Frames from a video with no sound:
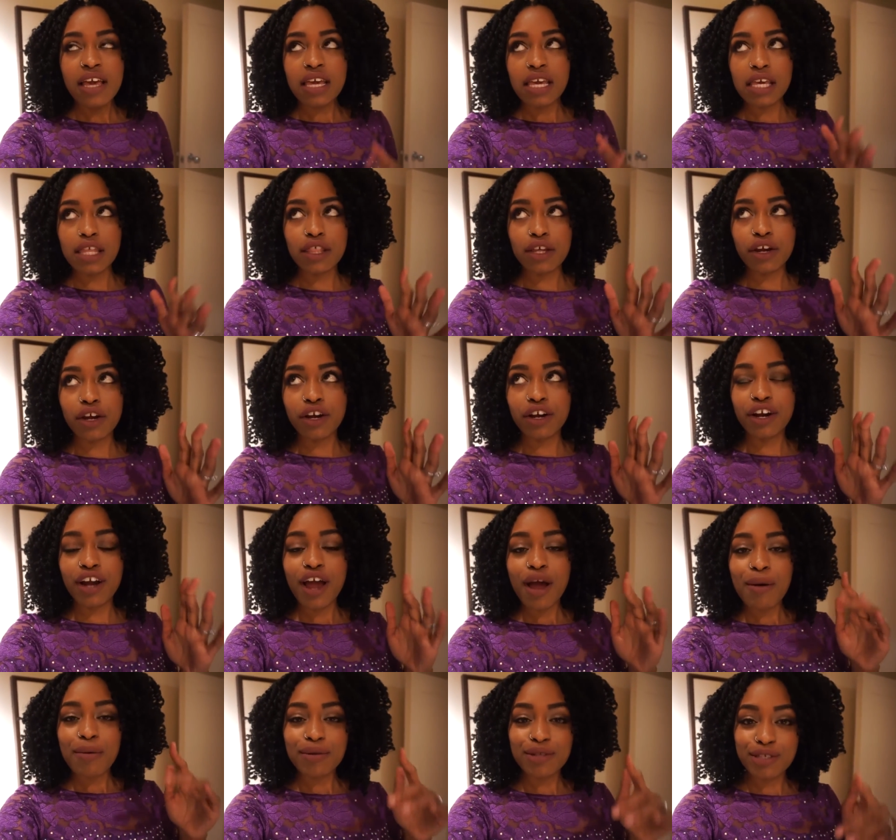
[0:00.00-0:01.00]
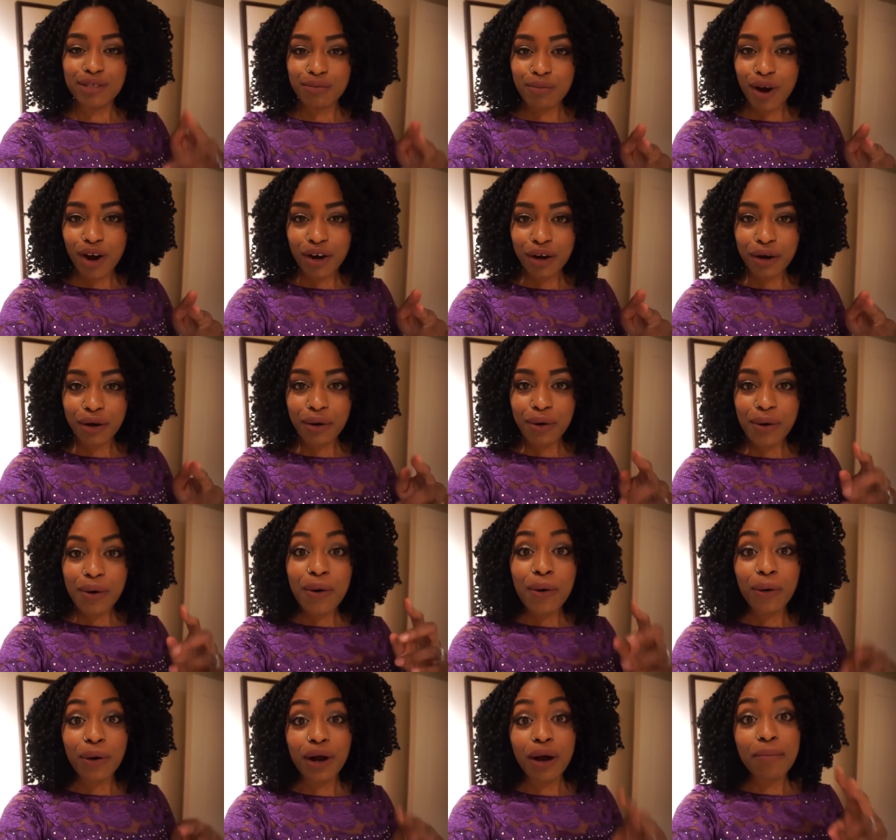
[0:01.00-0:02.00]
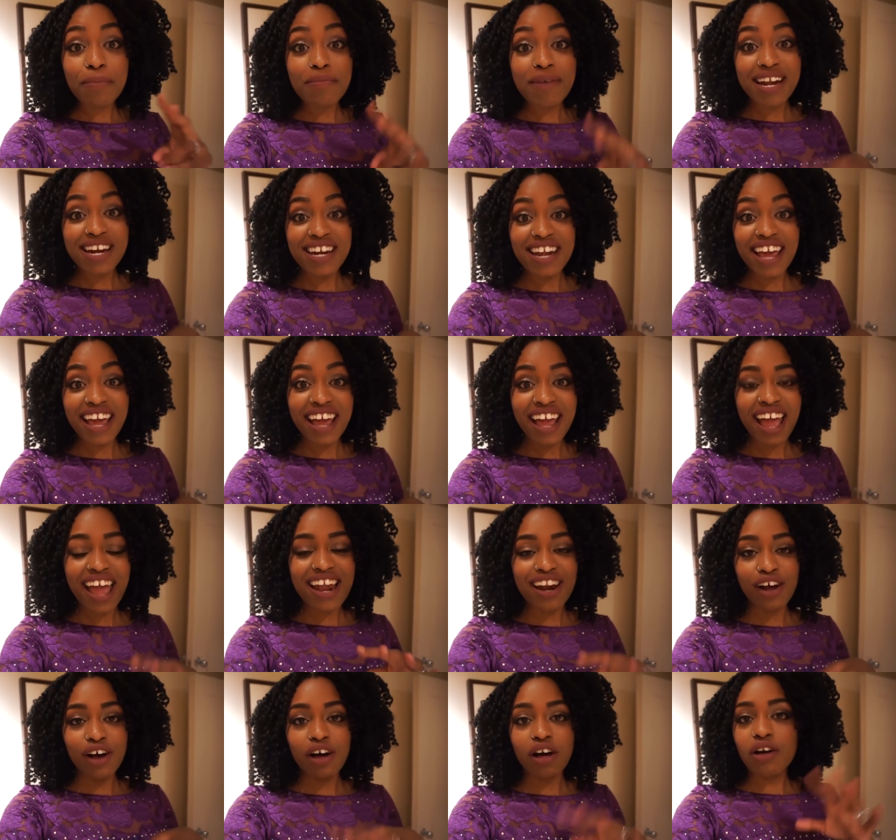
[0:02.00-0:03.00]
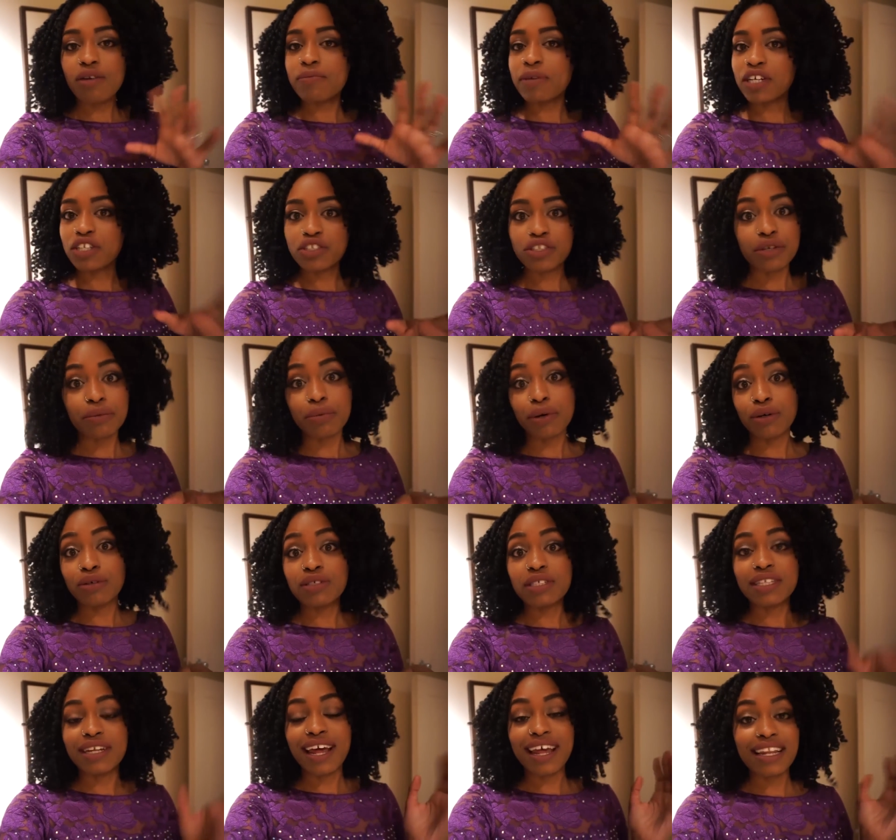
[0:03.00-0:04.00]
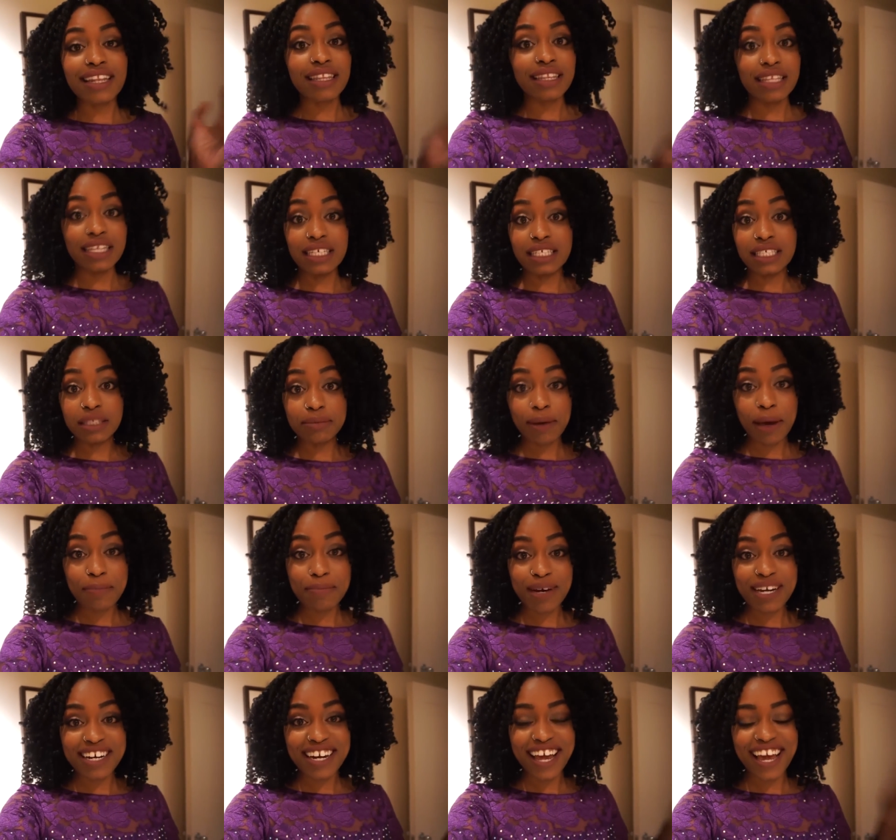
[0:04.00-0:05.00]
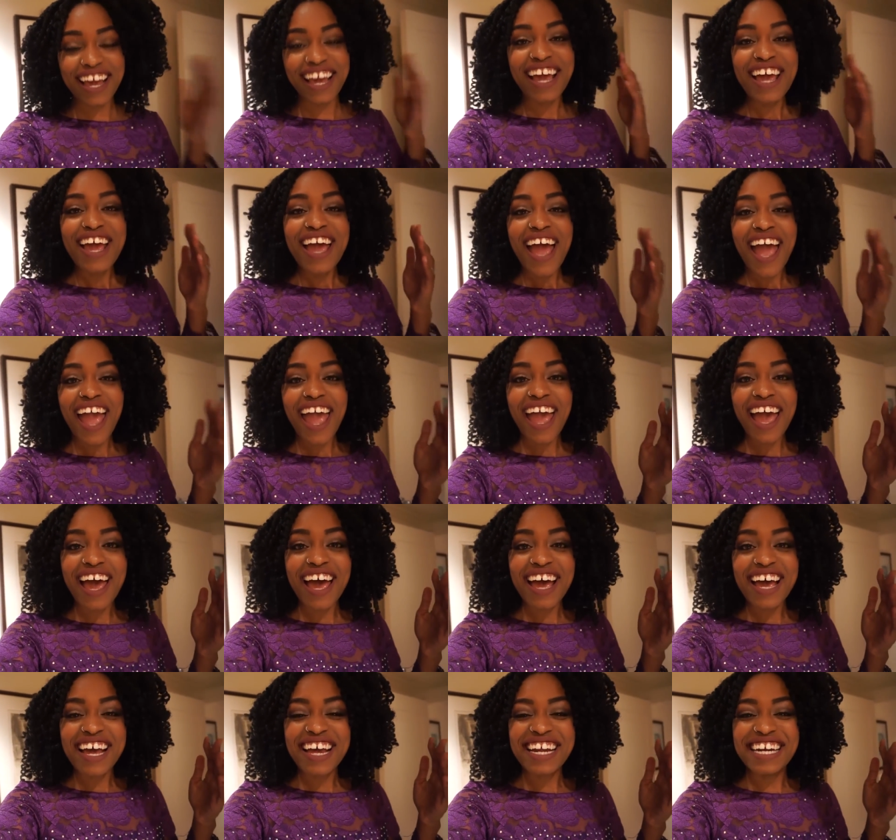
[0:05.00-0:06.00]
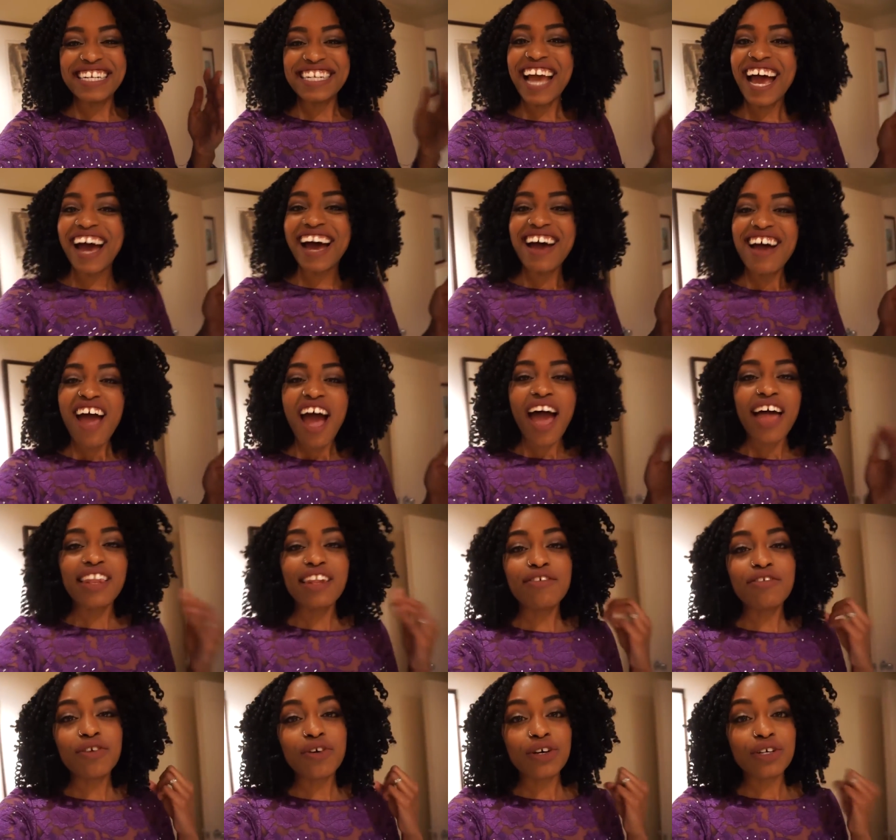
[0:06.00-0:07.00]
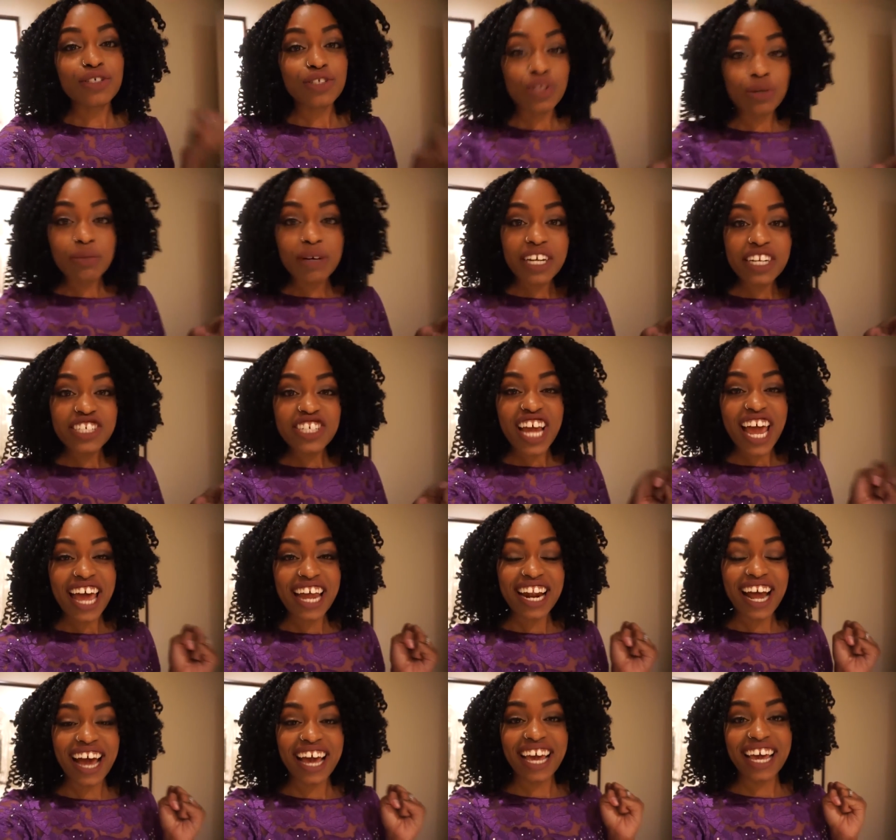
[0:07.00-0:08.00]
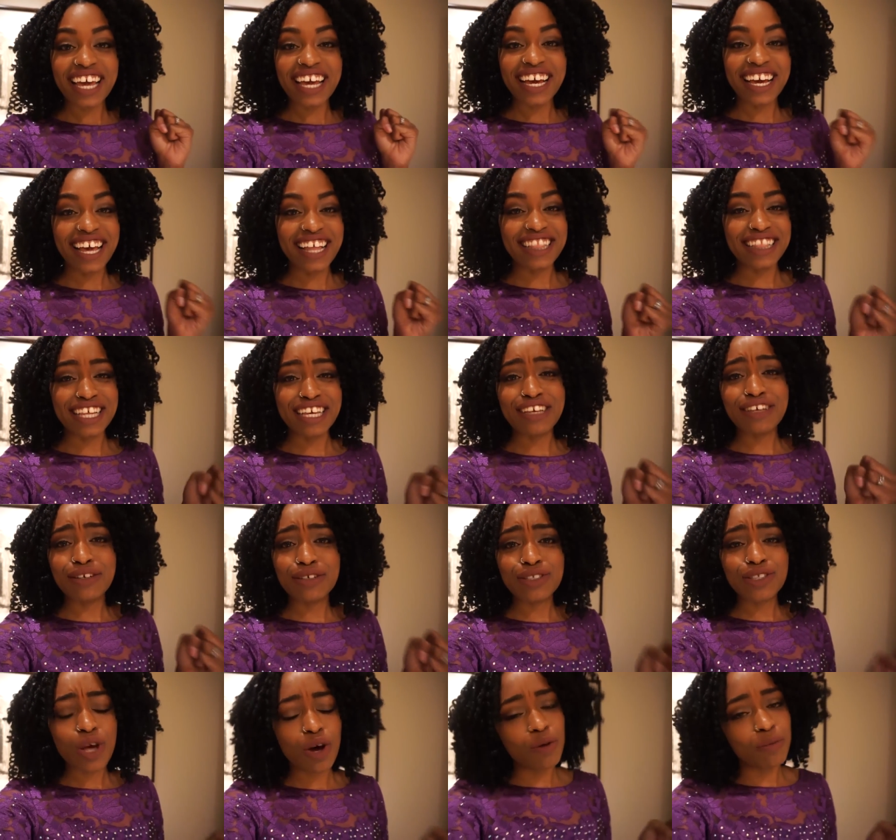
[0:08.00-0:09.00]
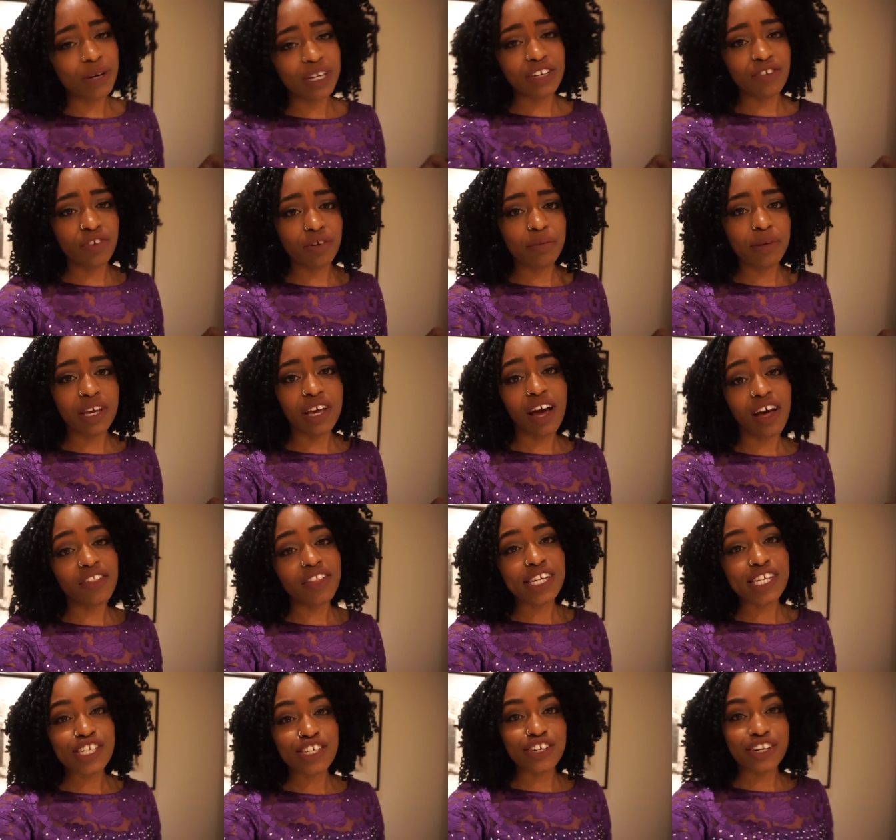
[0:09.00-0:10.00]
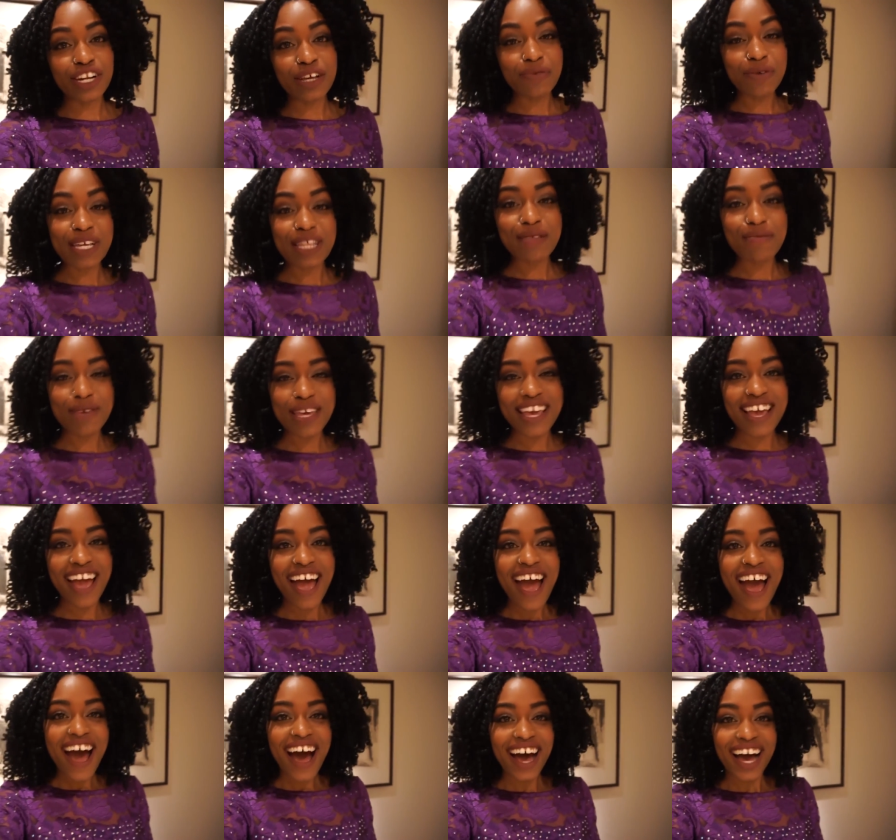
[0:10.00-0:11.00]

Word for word: either tomorrow or on Monday, and I'll make sure to post it at least by Monday. And yeah, I love you all so much, and I again thank you so much for being on this journey with me.